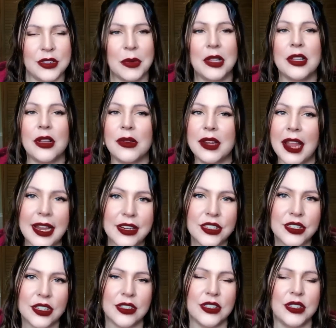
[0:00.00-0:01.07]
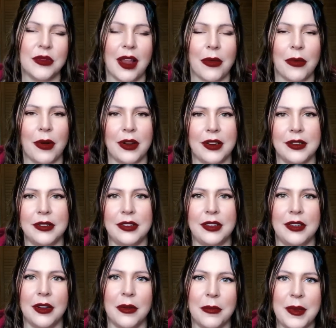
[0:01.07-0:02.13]
What location do I want
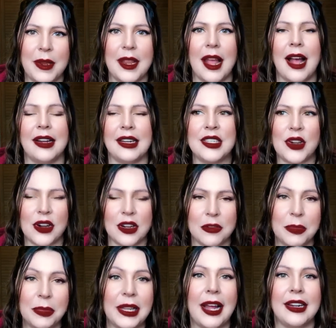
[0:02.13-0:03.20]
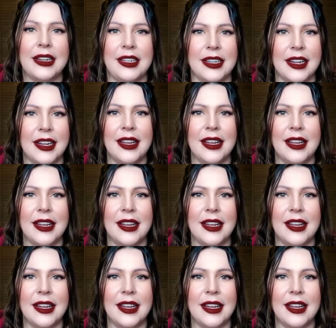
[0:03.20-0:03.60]
to, be at? And I started planning it.